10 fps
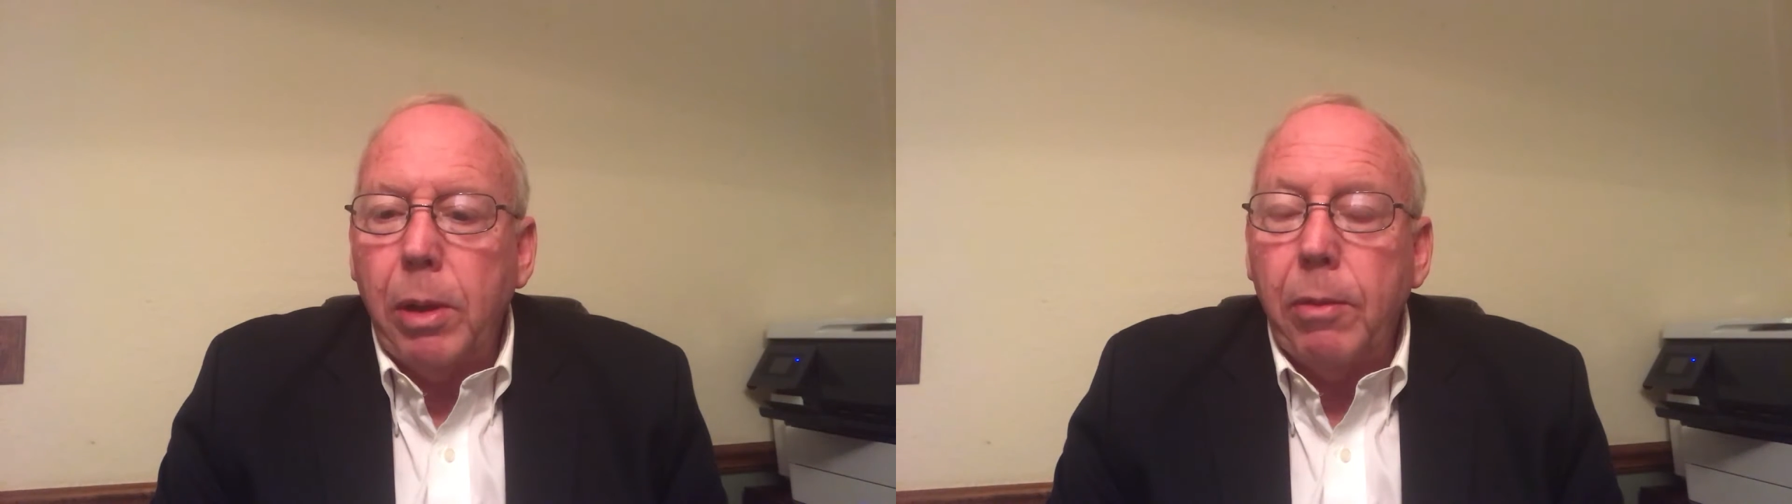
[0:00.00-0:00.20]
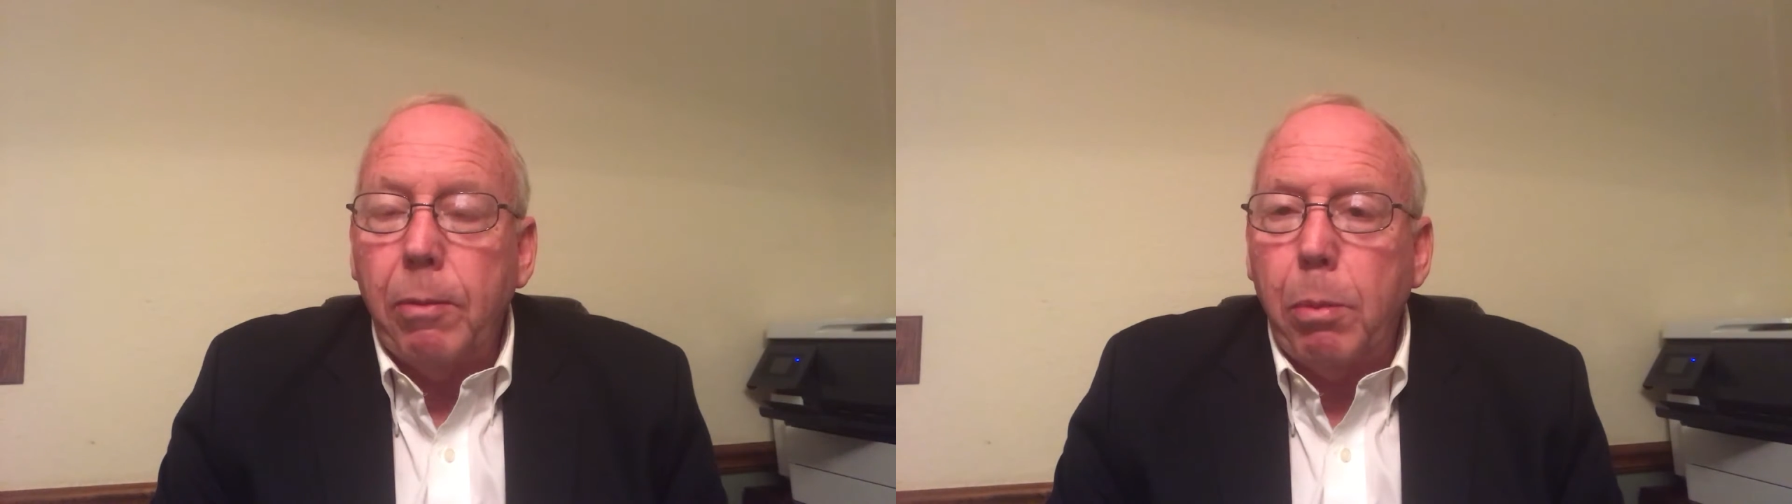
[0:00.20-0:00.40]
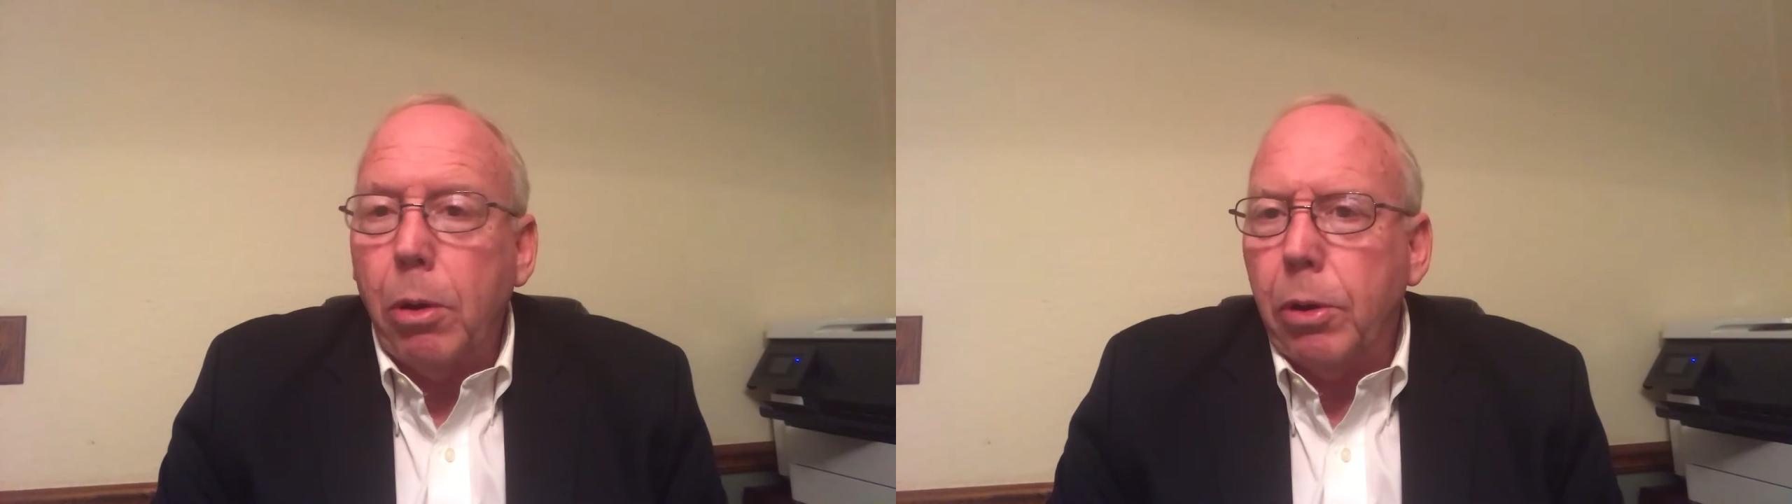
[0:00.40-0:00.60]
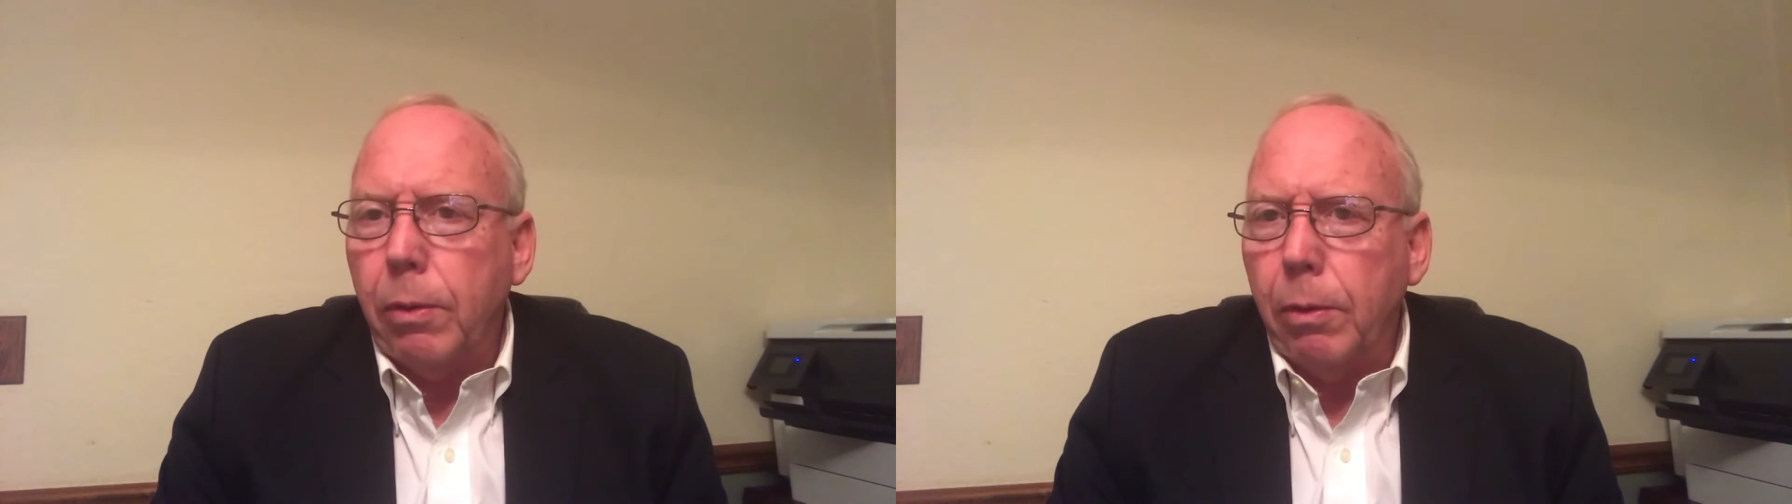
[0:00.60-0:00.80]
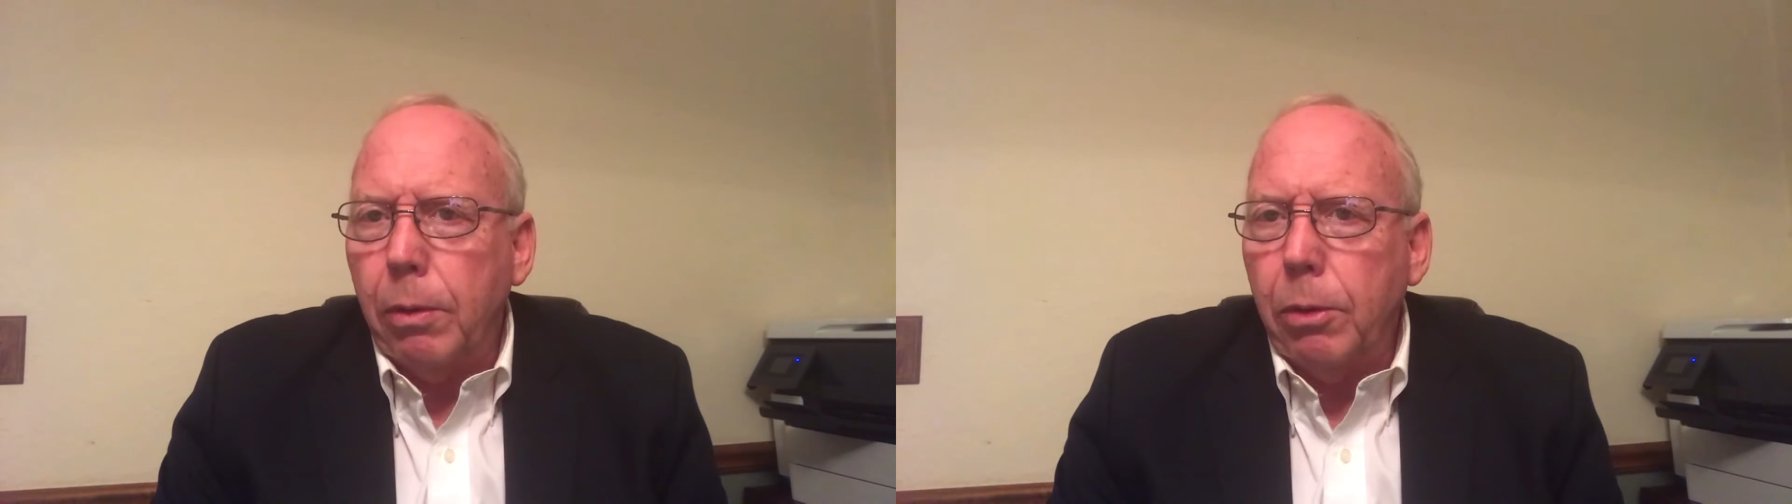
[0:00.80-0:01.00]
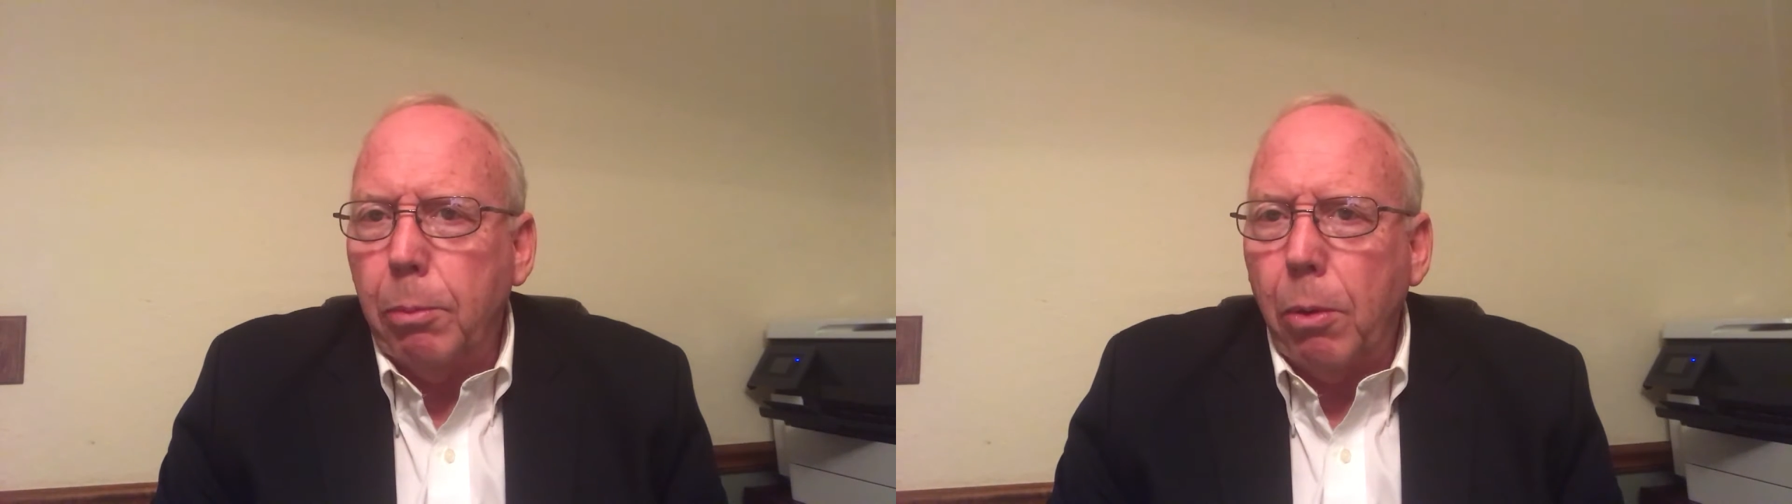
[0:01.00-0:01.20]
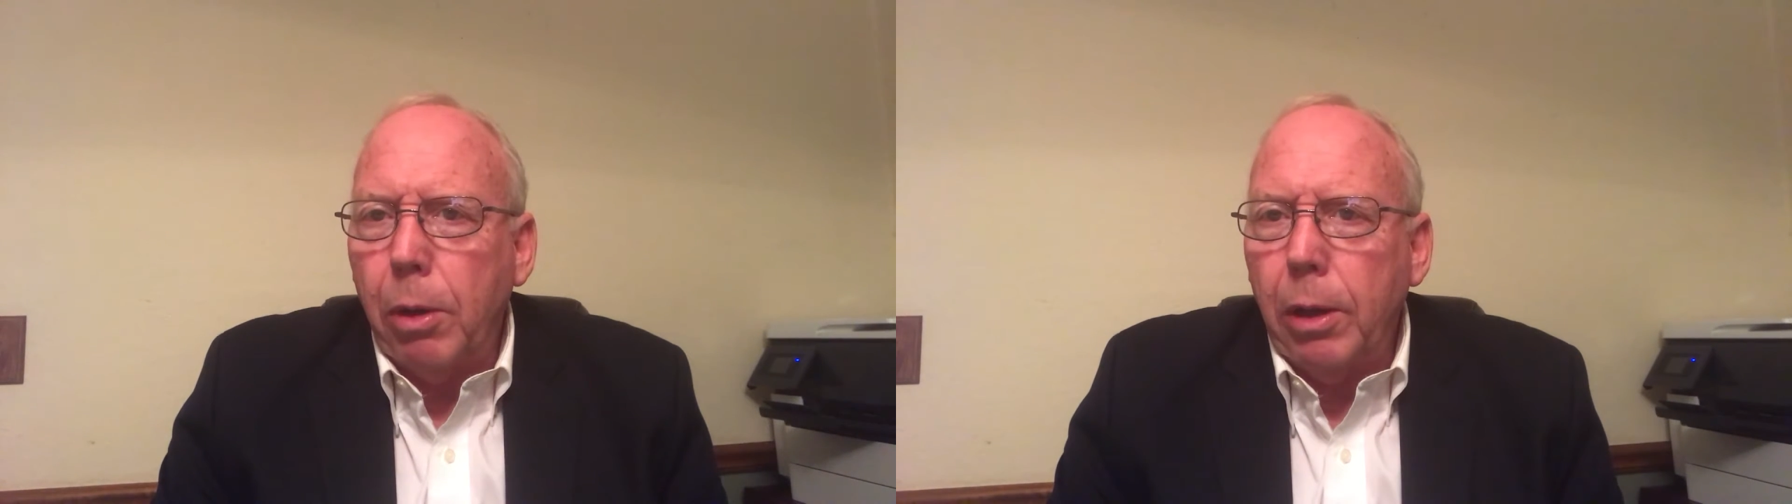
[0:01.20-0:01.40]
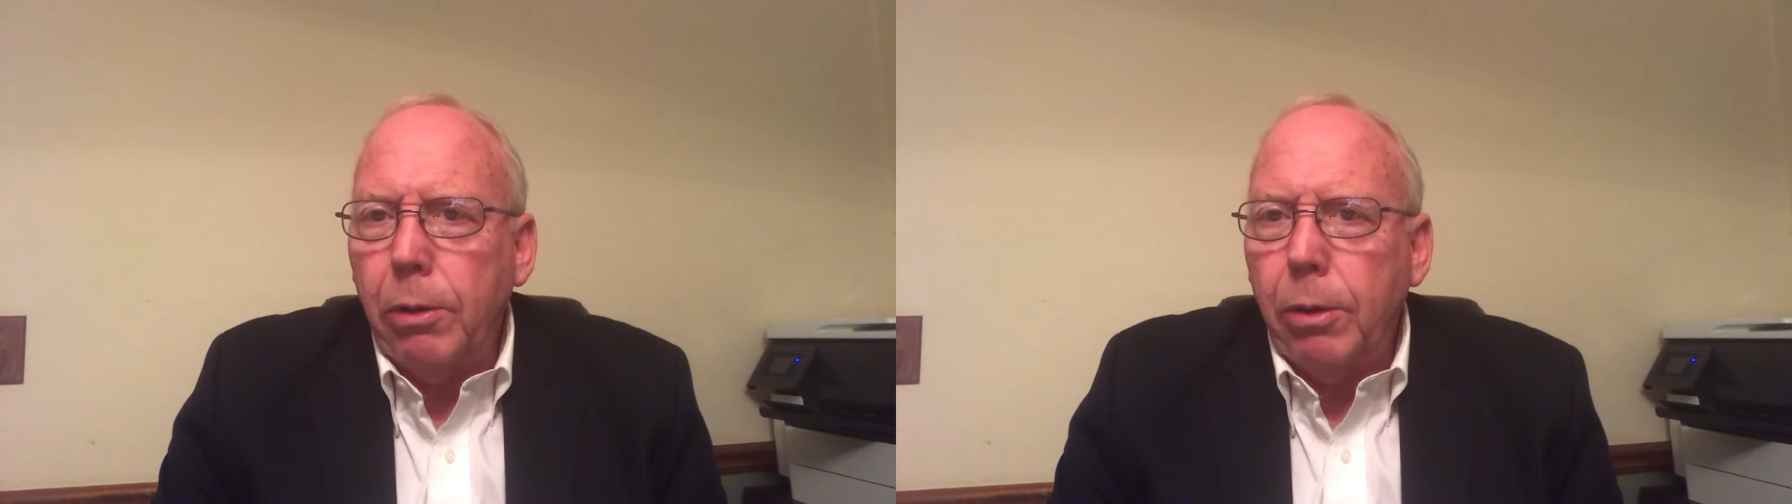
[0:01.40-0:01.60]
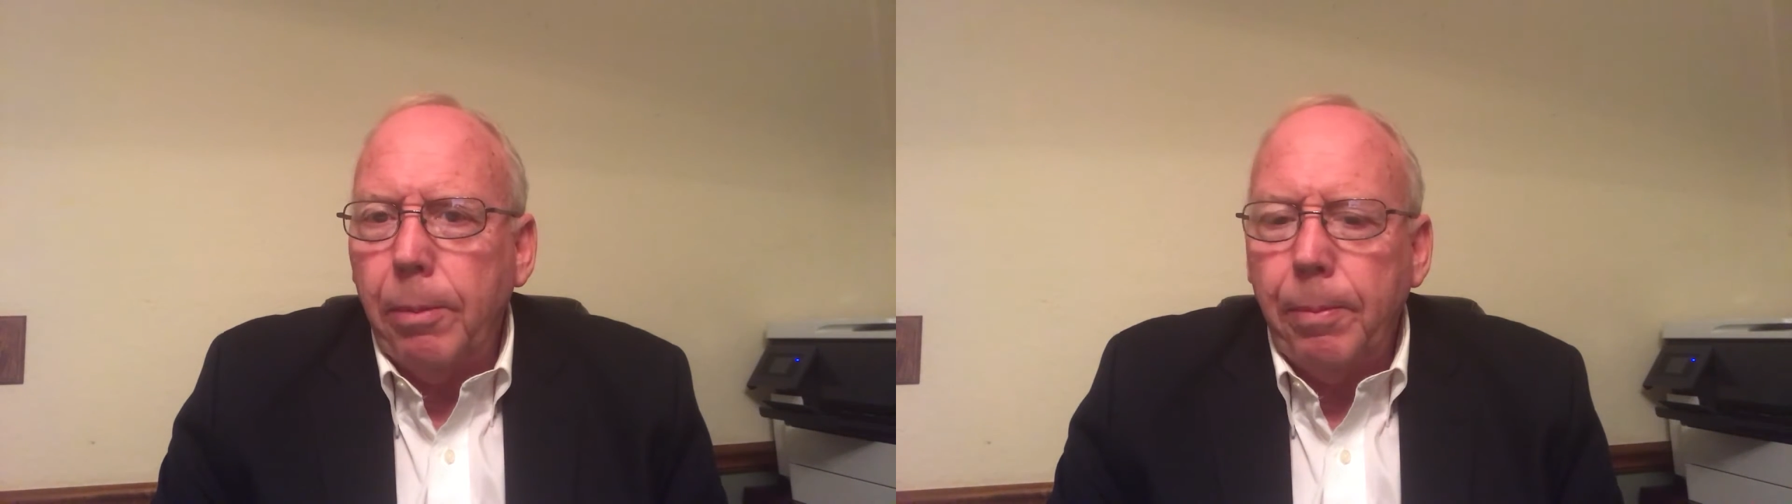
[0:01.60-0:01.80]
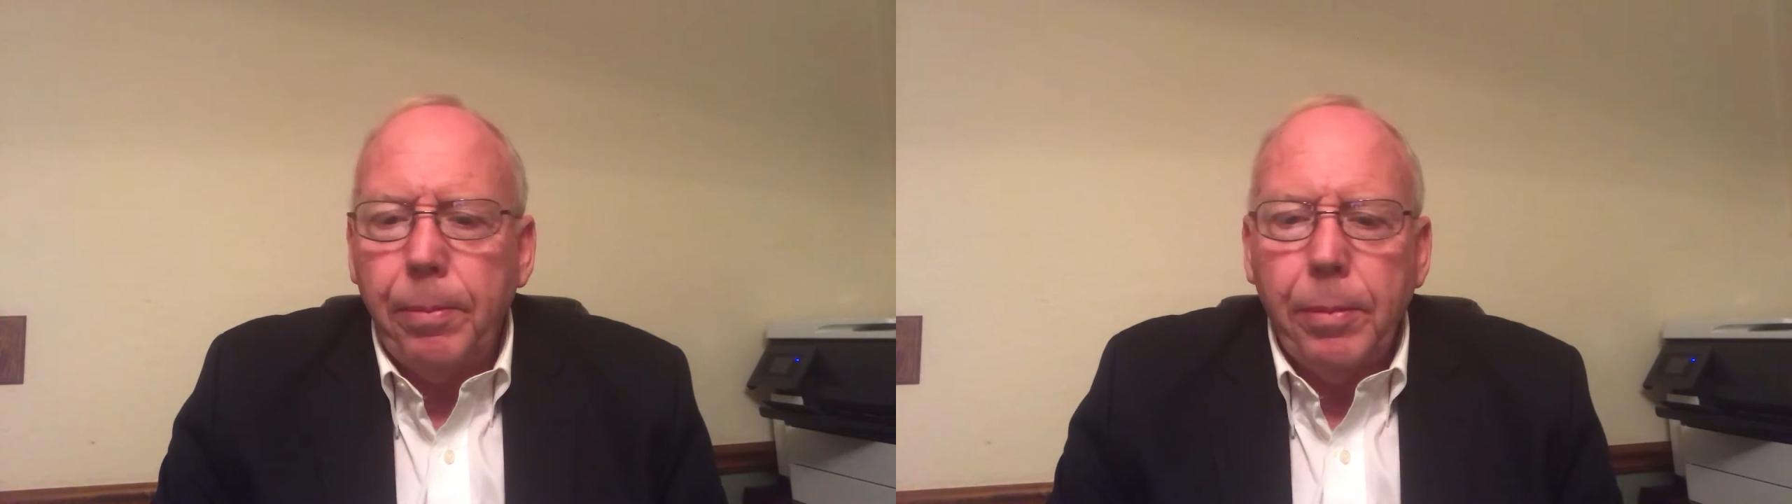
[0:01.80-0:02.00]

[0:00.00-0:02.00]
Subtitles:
reimbursed for food spoilage?